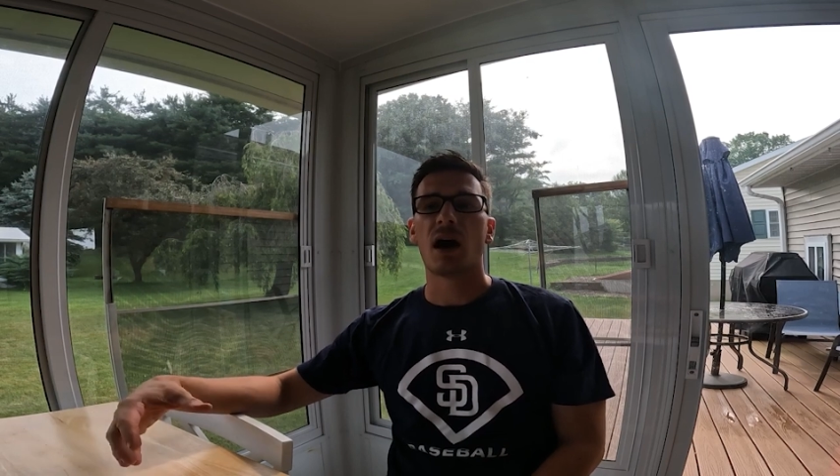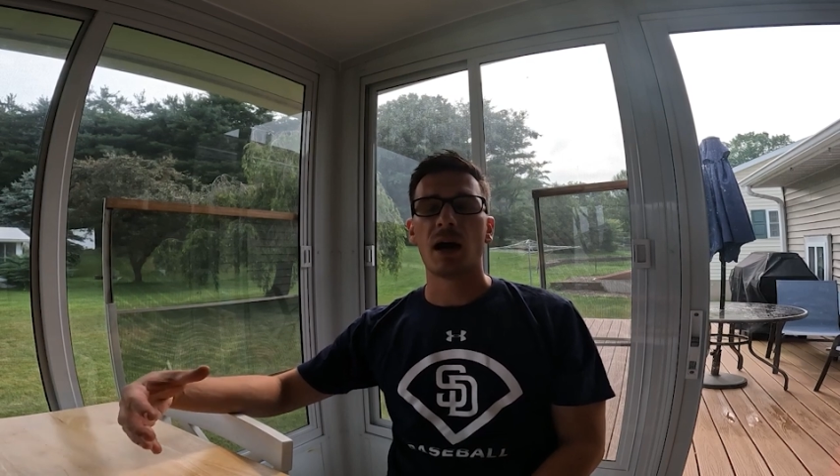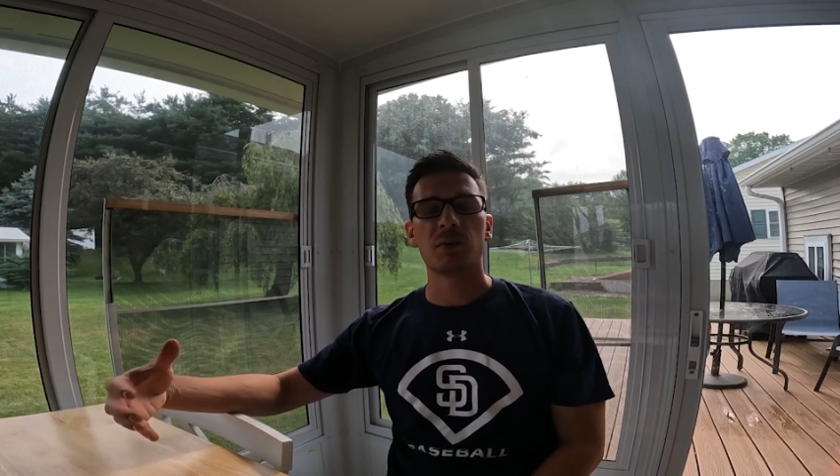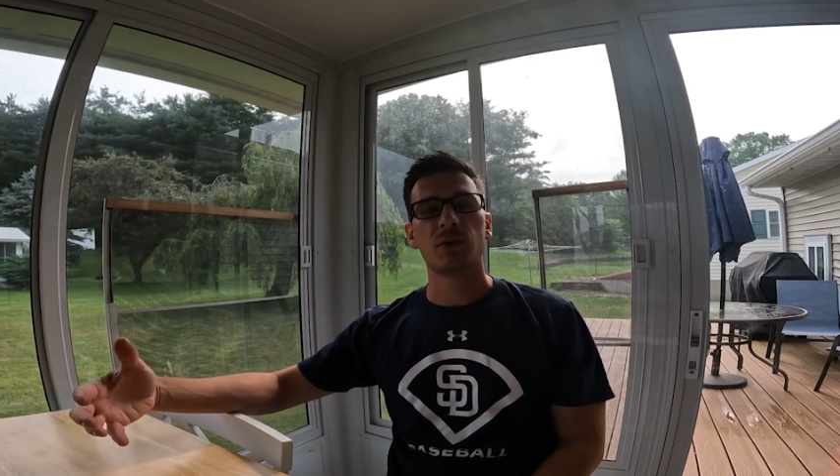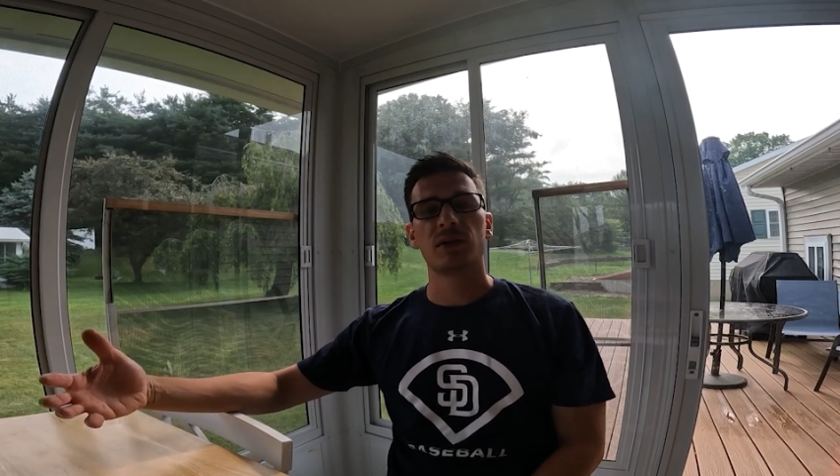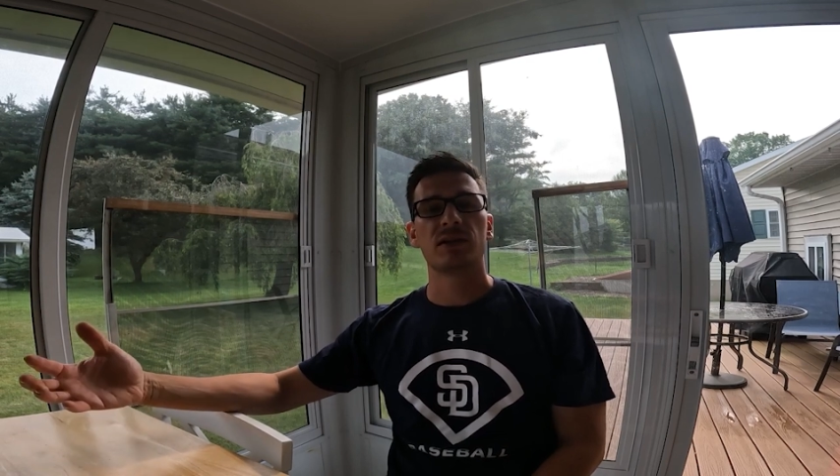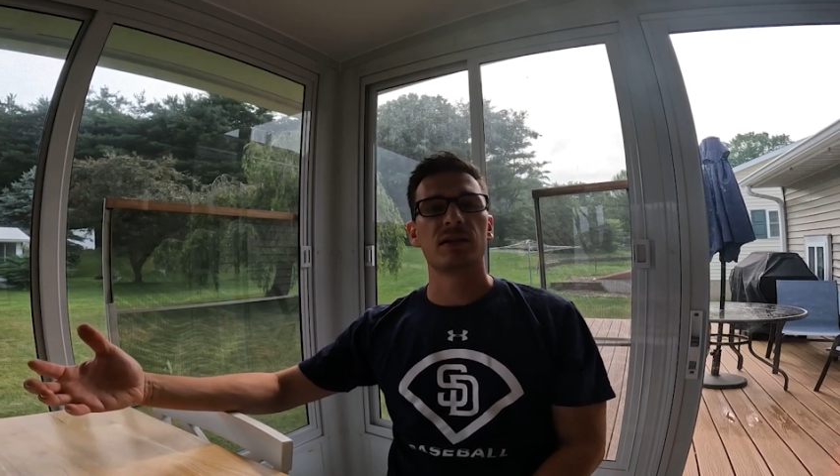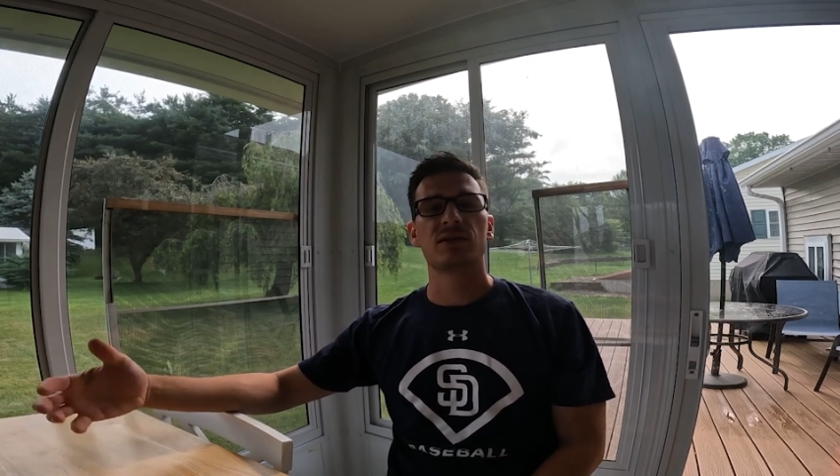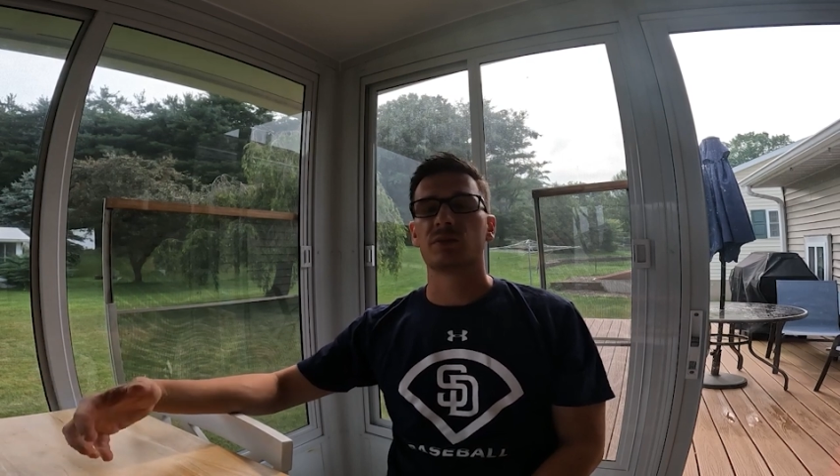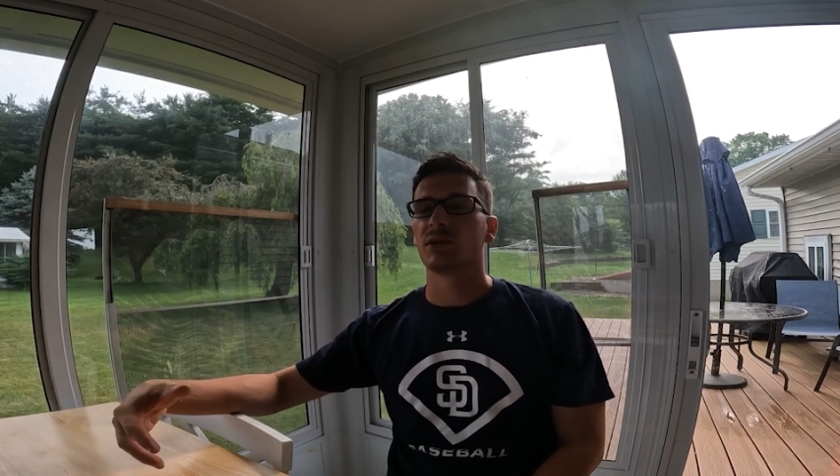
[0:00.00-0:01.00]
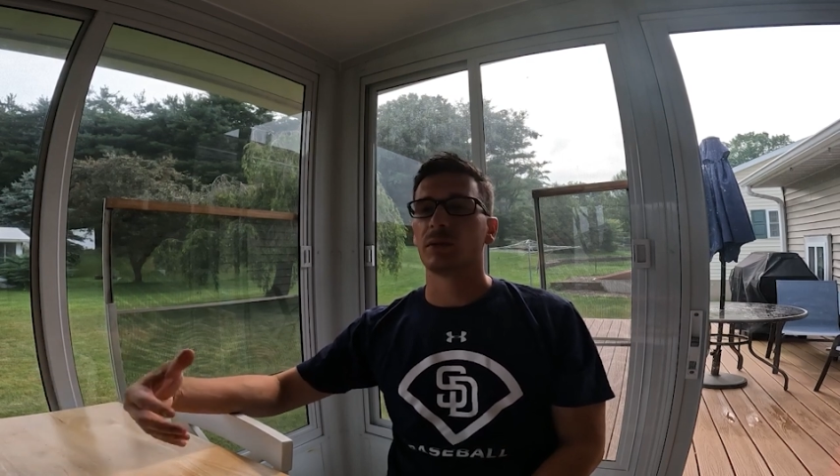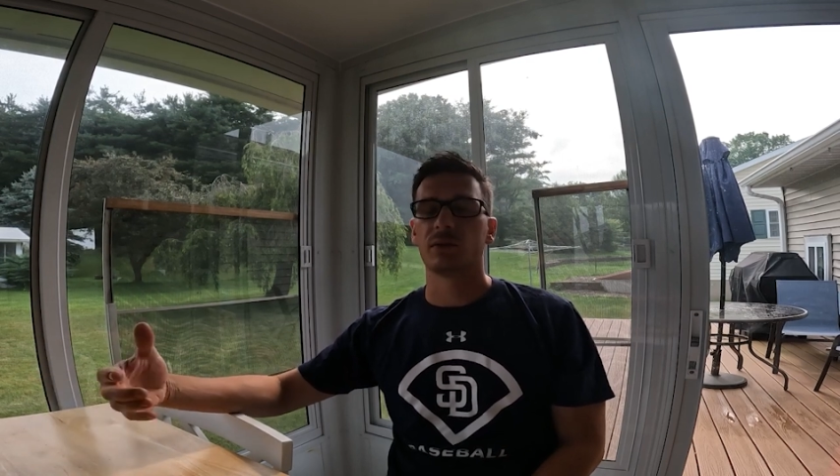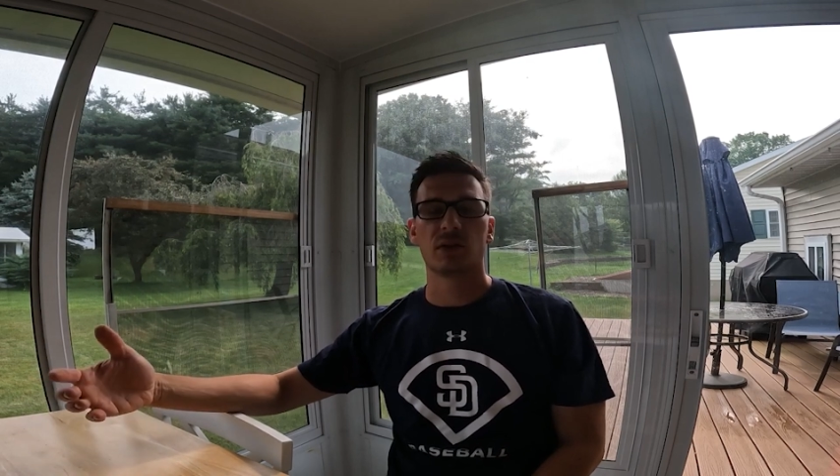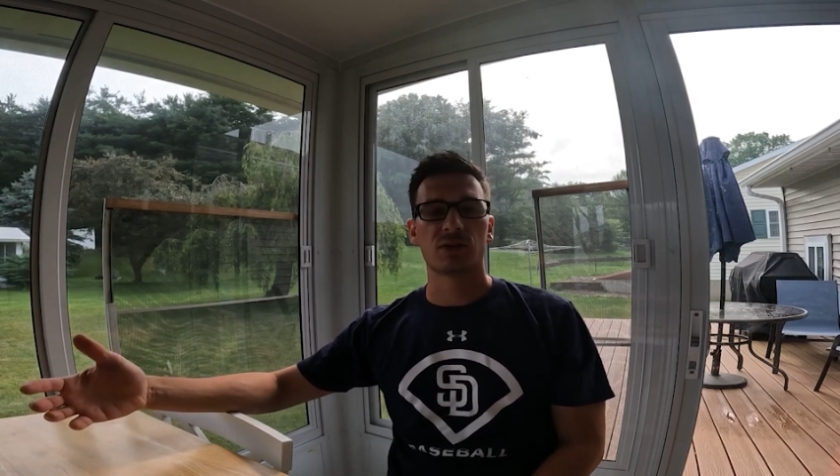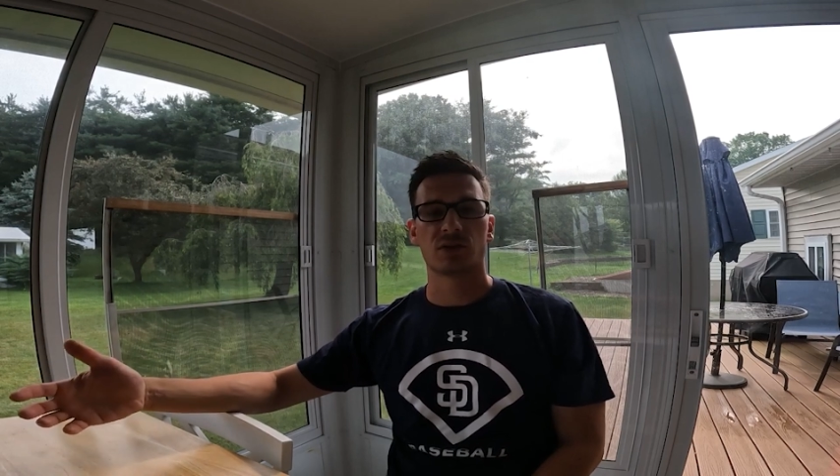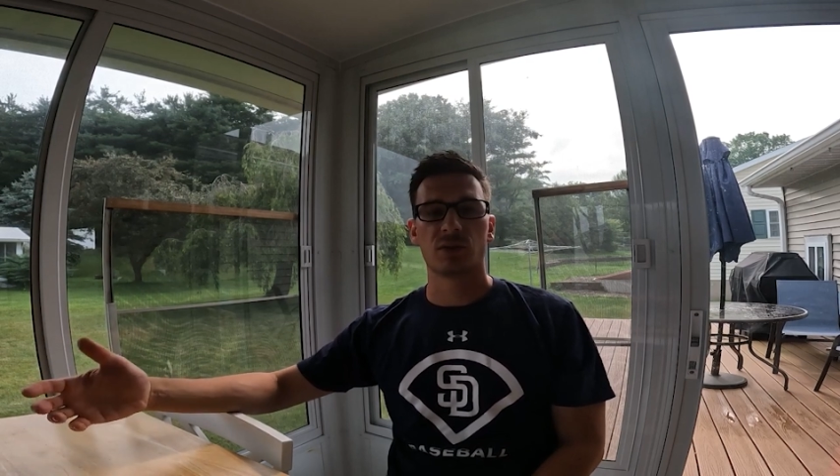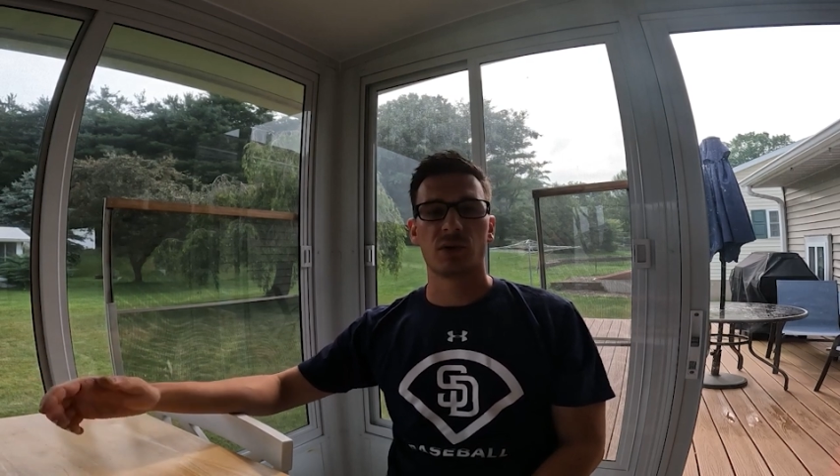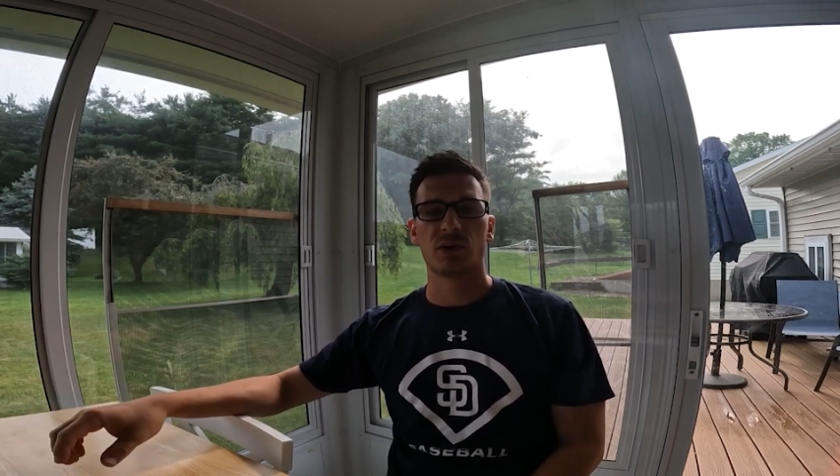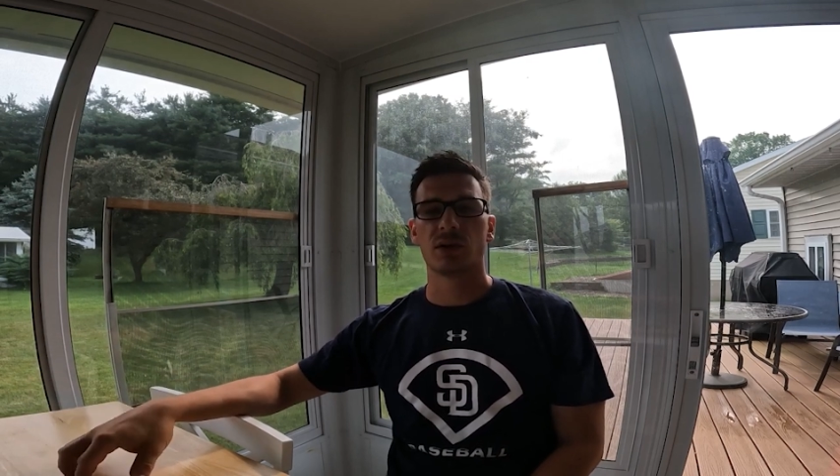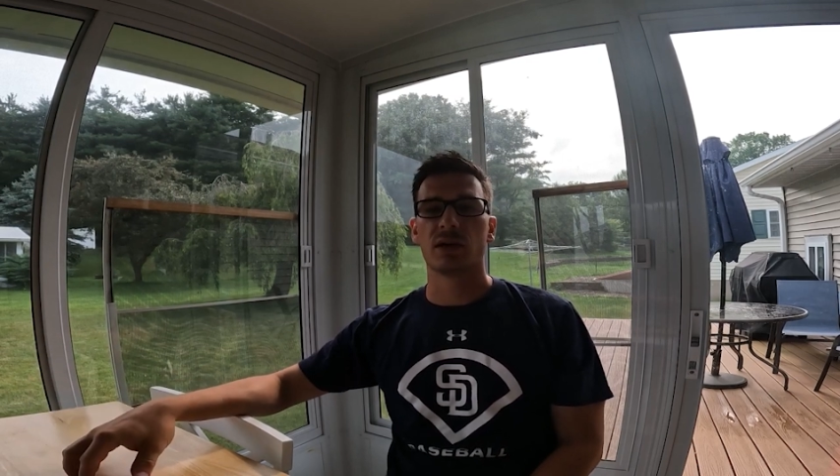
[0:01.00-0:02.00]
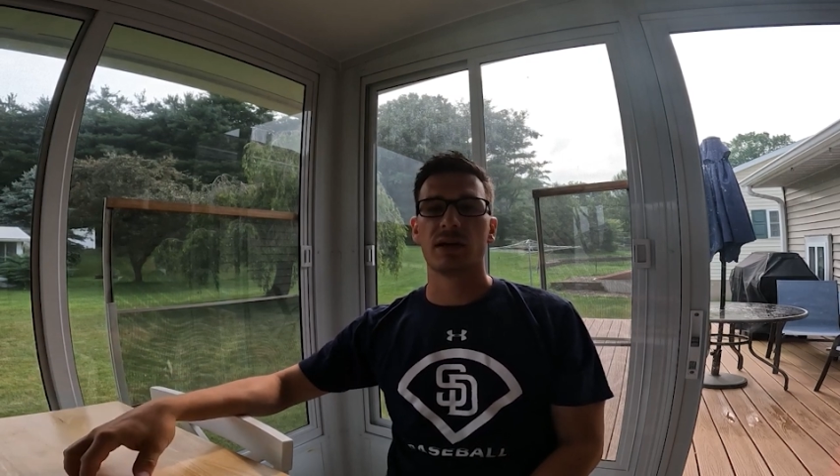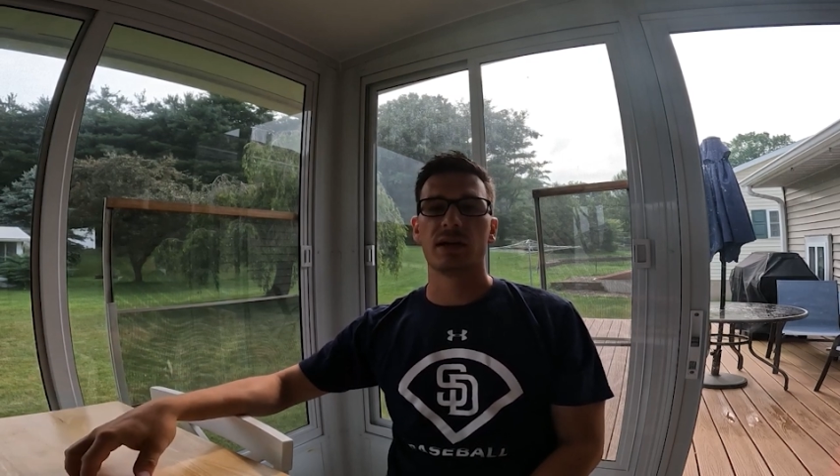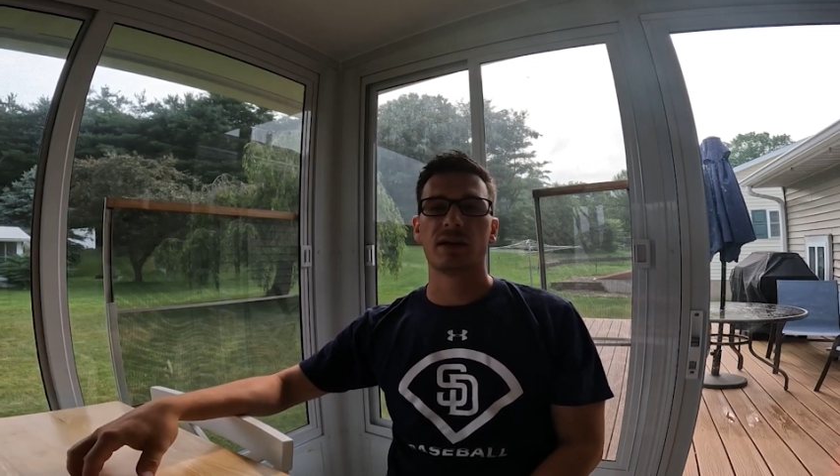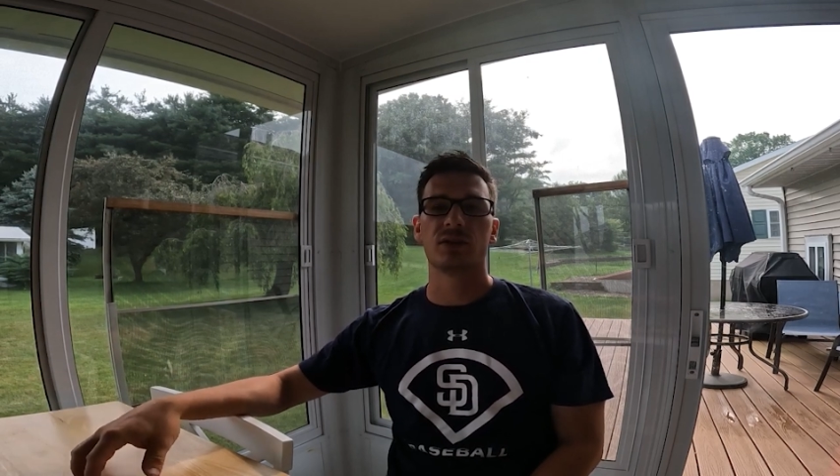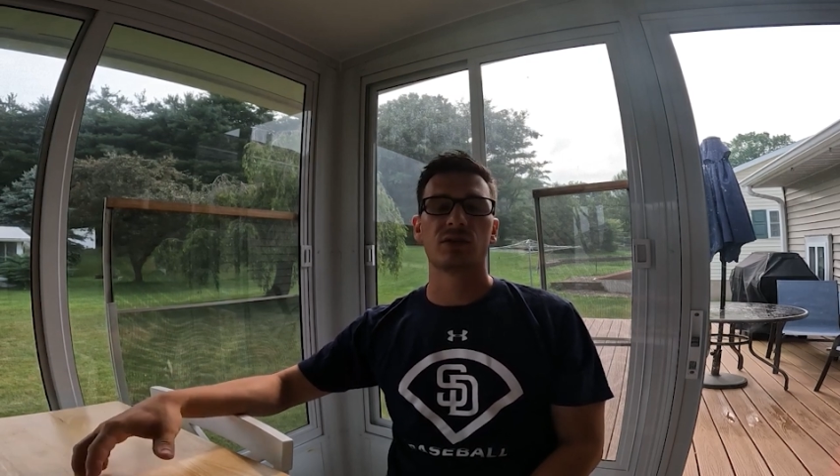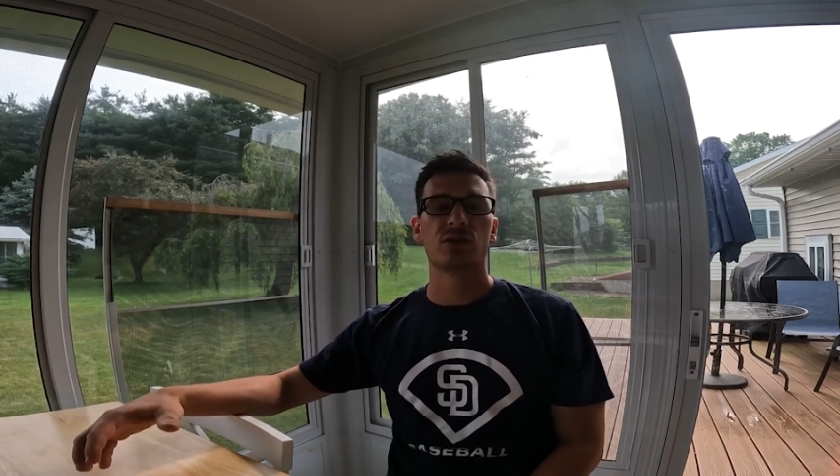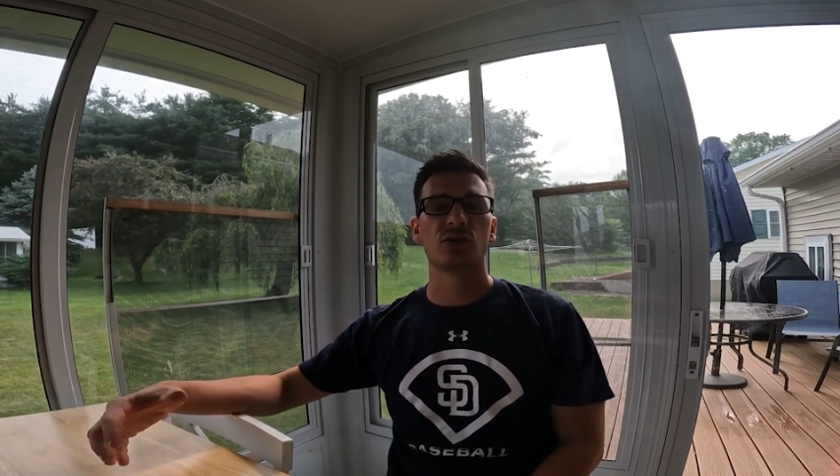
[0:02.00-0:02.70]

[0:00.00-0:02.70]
I'm going to need some type of electric motor, and